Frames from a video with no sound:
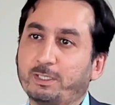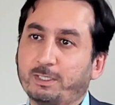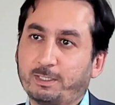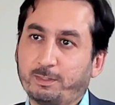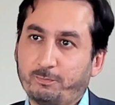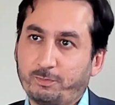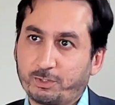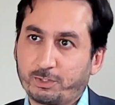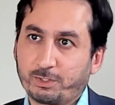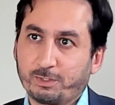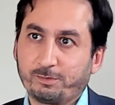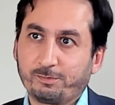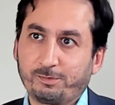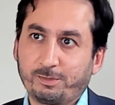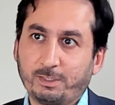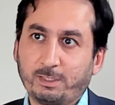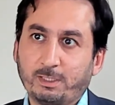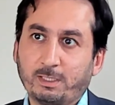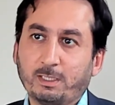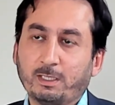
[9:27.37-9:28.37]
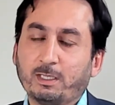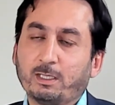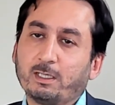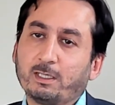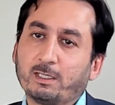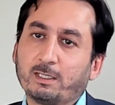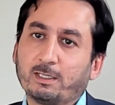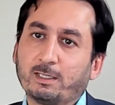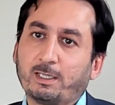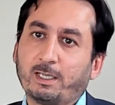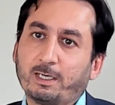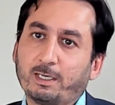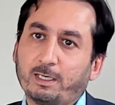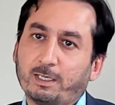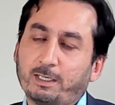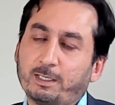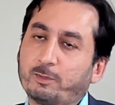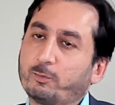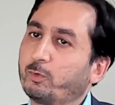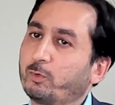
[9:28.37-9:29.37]
deficiency, then
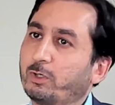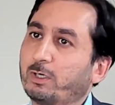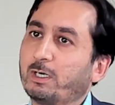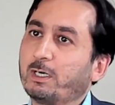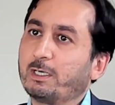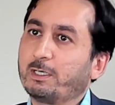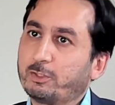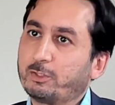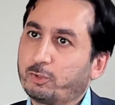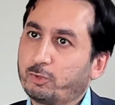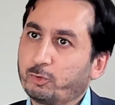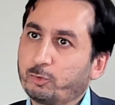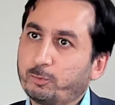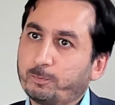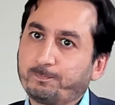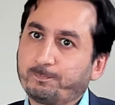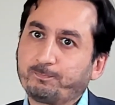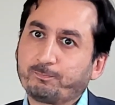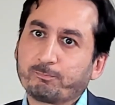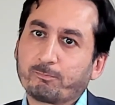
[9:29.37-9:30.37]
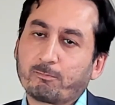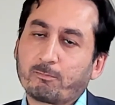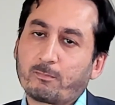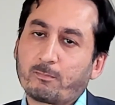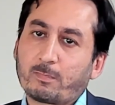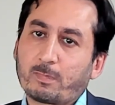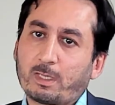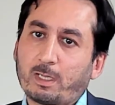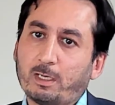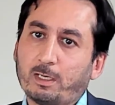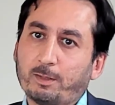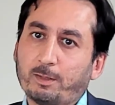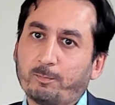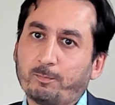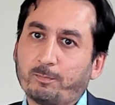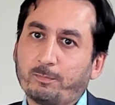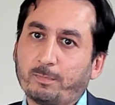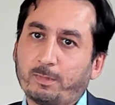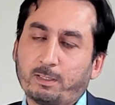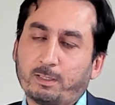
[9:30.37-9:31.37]
it would lead to
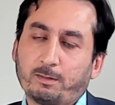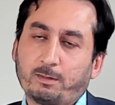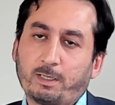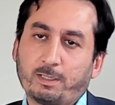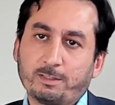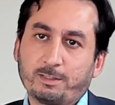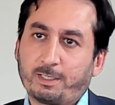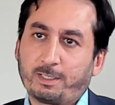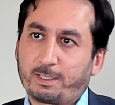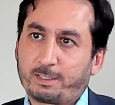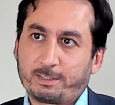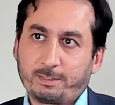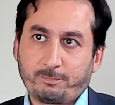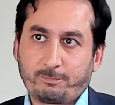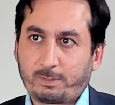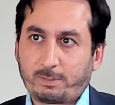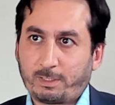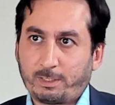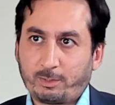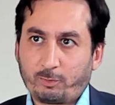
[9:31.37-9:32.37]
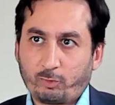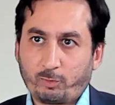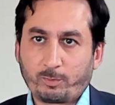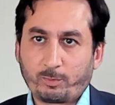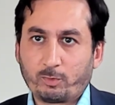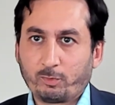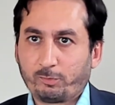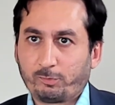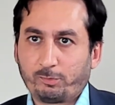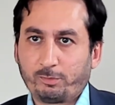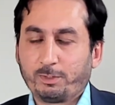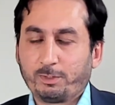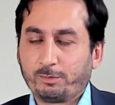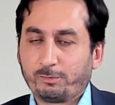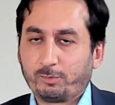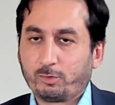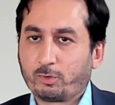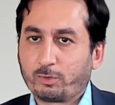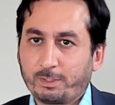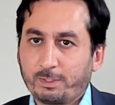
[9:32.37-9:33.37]
underactive thyroid, because there is
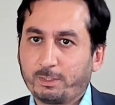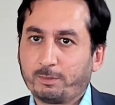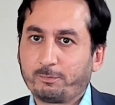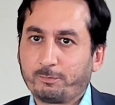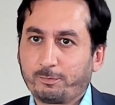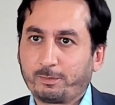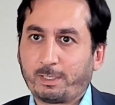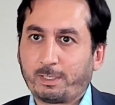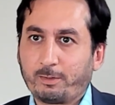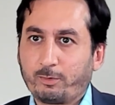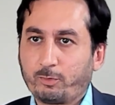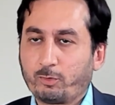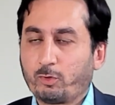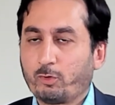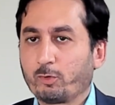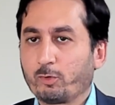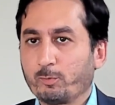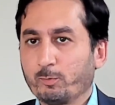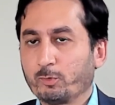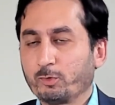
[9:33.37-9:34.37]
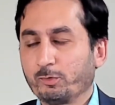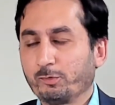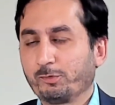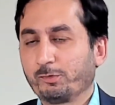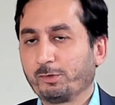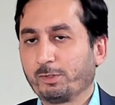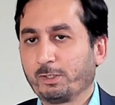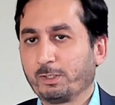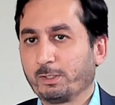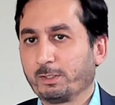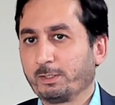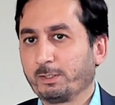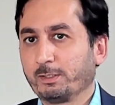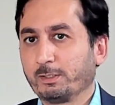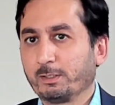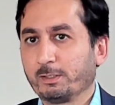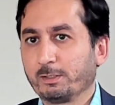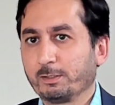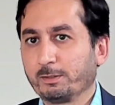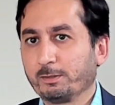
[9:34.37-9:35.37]
not enough thyroid hormones in
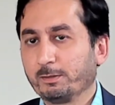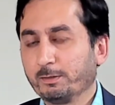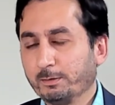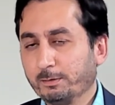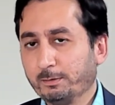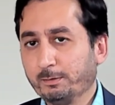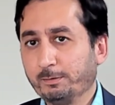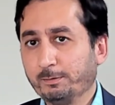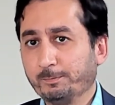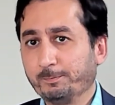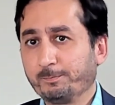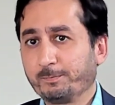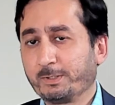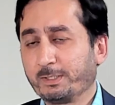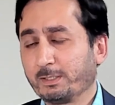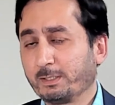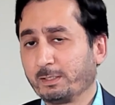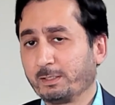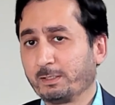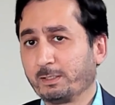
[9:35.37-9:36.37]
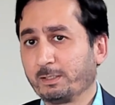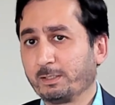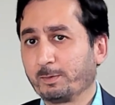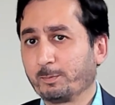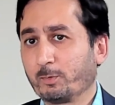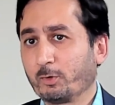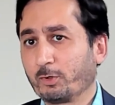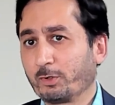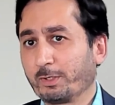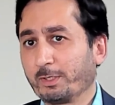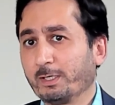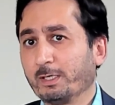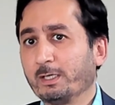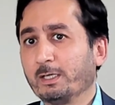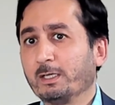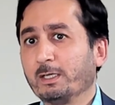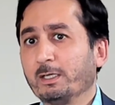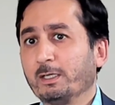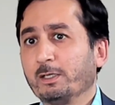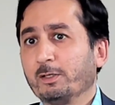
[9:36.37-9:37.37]
the body.
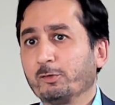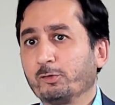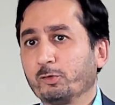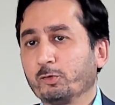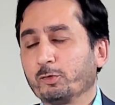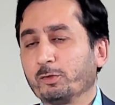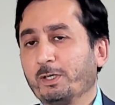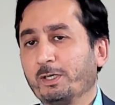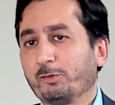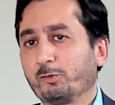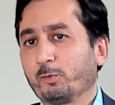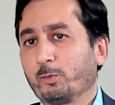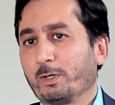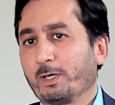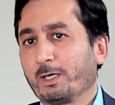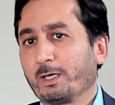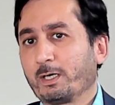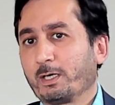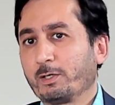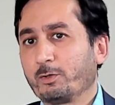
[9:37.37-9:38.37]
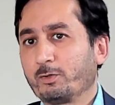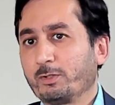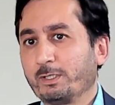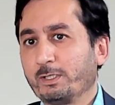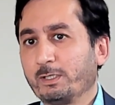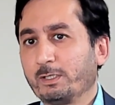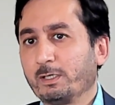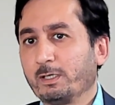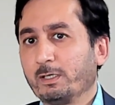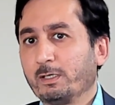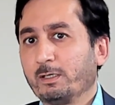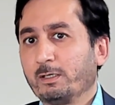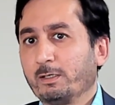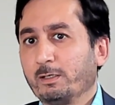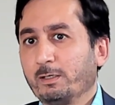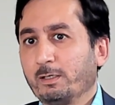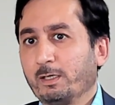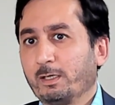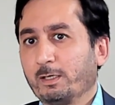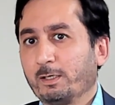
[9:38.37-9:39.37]
So that's why iodine
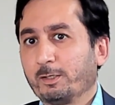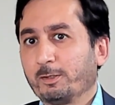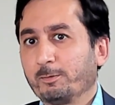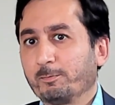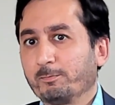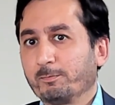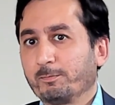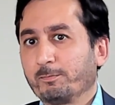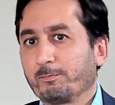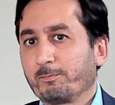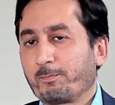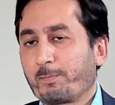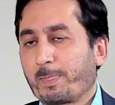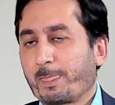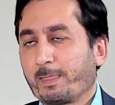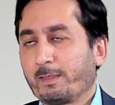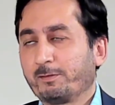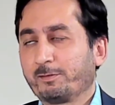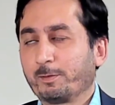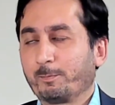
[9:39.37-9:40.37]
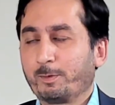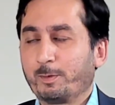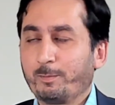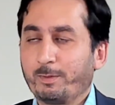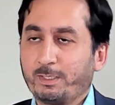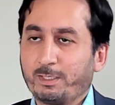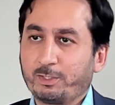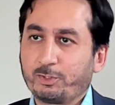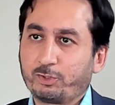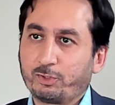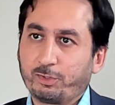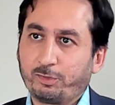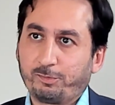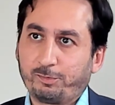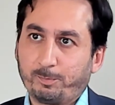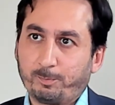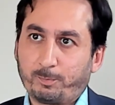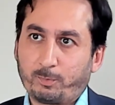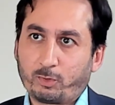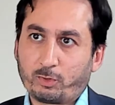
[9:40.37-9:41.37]
supplementation is
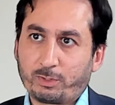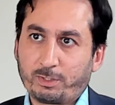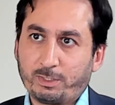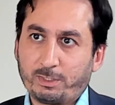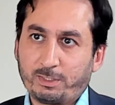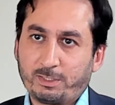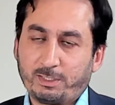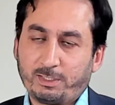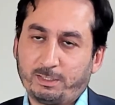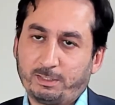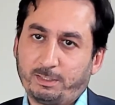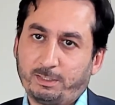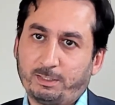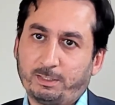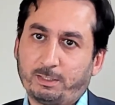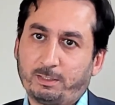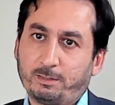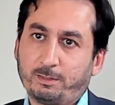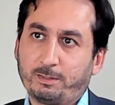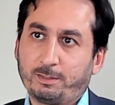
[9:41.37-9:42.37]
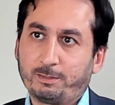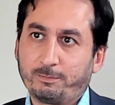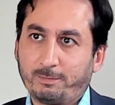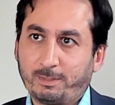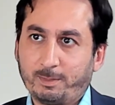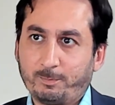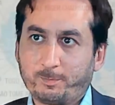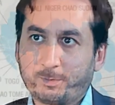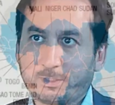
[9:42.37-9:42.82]
important in underdeveloped